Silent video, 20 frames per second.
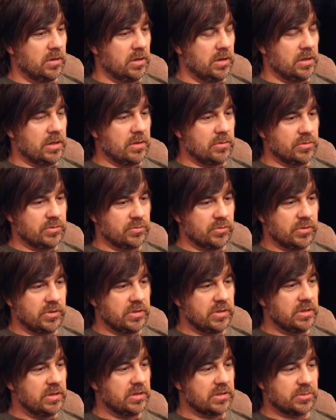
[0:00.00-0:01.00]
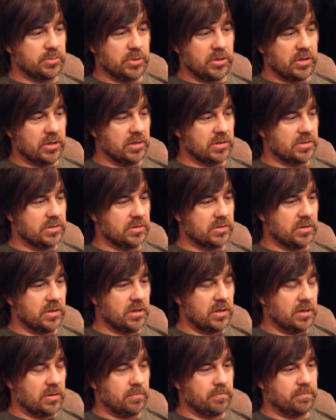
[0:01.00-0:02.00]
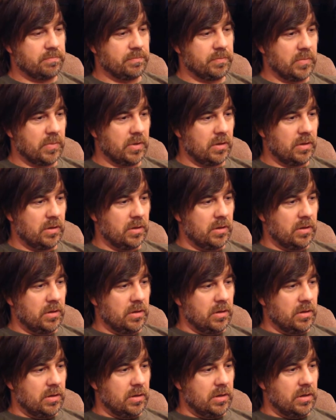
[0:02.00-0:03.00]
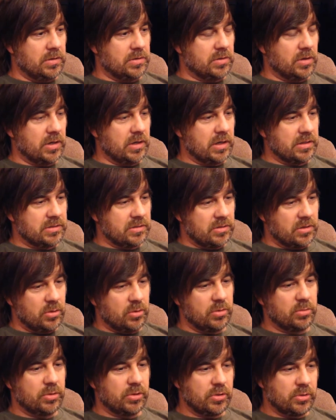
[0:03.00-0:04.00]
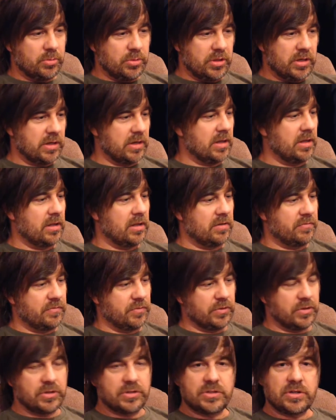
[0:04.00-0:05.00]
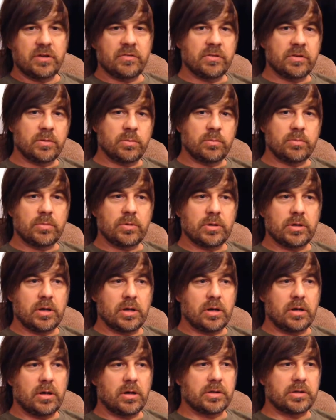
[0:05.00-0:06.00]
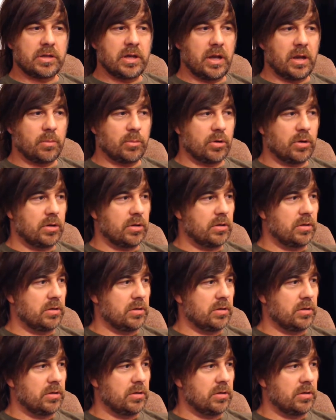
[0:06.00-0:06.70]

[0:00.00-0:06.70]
and that was a really neat experience. And so I got to know him a little bit. I got a lot of footage of him on camera,